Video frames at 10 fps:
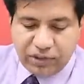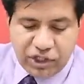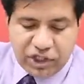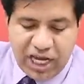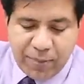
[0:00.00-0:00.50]
The
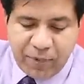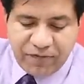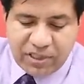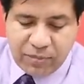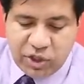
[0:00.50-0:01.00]
shape of
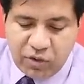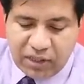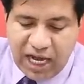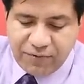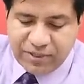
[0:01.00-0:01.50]
some
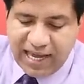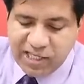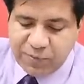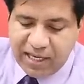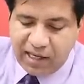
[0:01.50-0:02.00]
geoglyphs
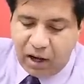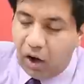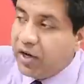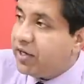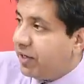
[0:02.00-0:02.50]
has been
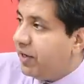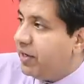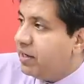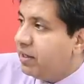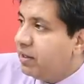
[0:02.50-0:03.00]
altered